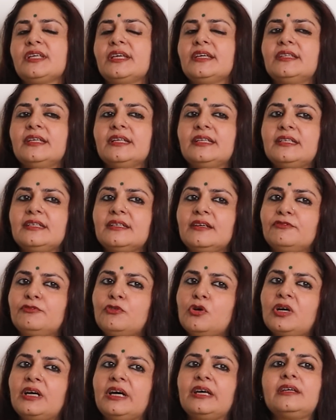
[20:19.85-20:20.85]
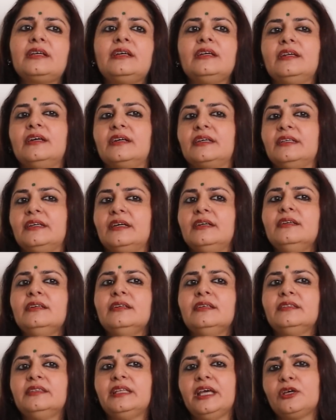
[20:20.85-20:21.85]
say that for Karka Lagna,
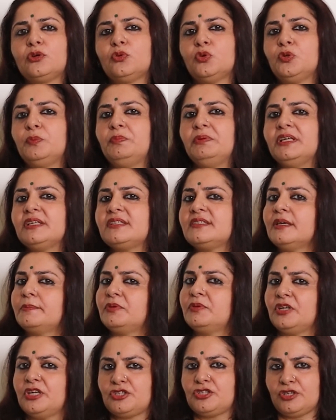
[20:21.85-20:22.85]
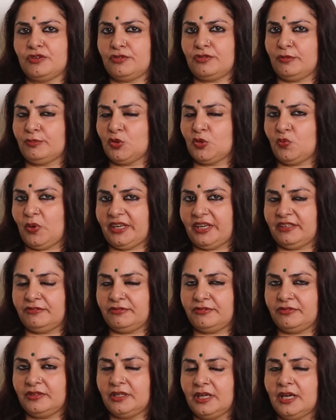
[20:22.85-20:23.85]
there could be a separation from the
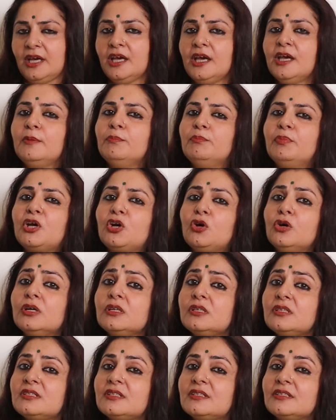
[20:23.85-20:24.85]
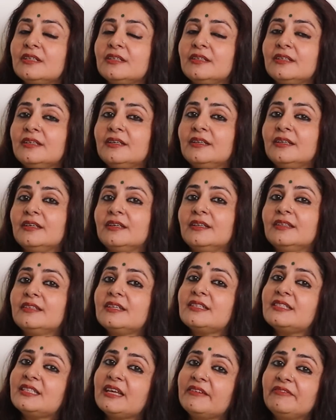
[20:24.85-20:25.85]
wife? Because
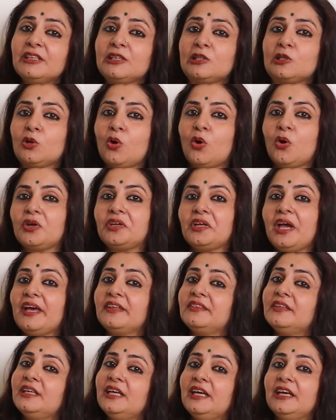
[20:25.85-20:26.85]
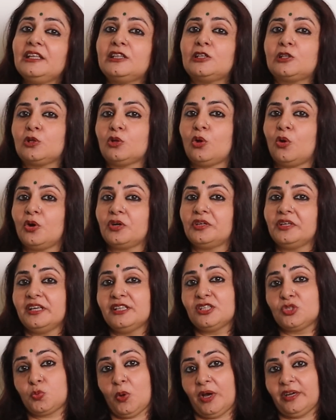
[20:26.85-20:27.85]
the seventh lord and the eighth lord
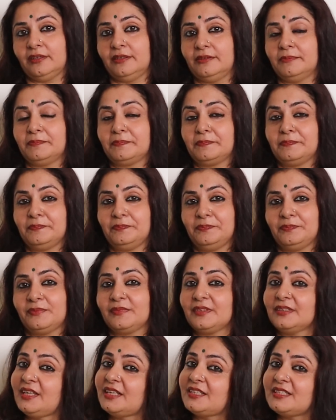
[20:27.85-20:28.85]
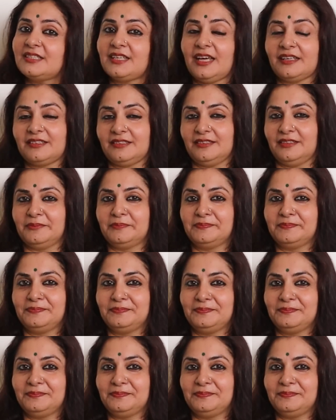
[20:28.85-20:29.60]
is one, that is Saturn.